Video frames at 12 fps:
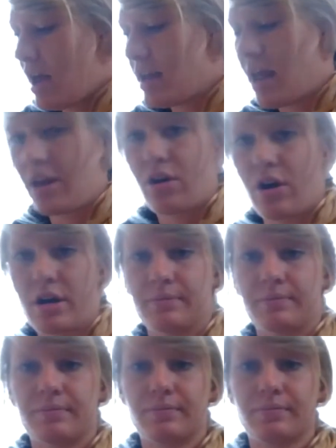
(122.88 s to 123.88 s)
an egg
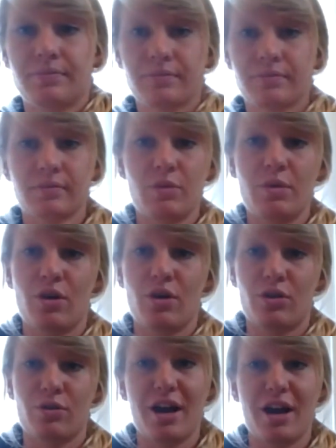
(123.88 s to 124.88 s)
carton. We
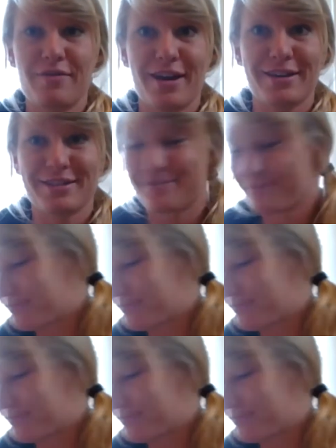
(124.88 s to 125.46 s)
go through a lot of eggs.